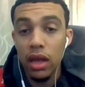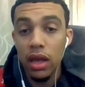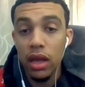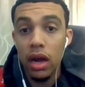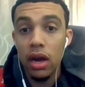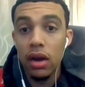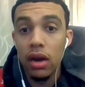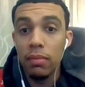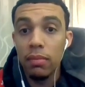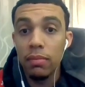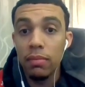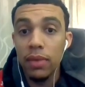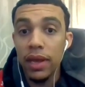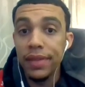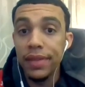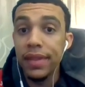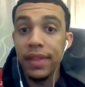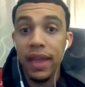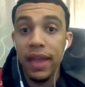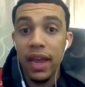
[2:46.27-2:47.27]
um,
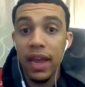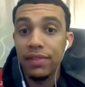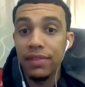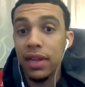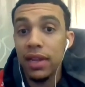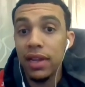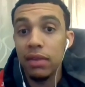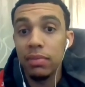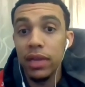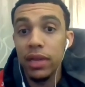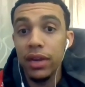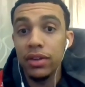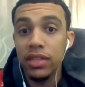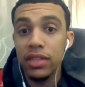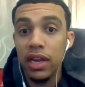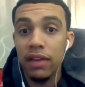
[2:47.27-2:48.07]
and then they have a lot of players.